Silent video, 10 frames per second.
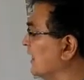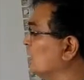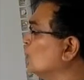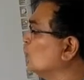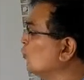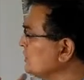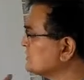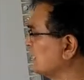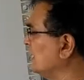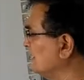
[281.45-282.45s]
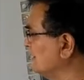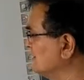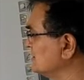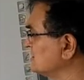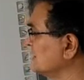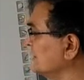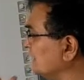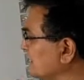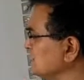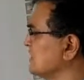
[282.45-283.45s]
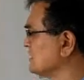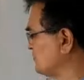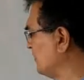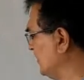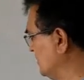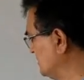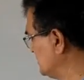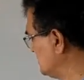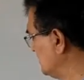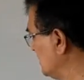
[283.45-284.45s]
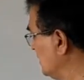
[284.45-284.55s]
and who is telling us his experience.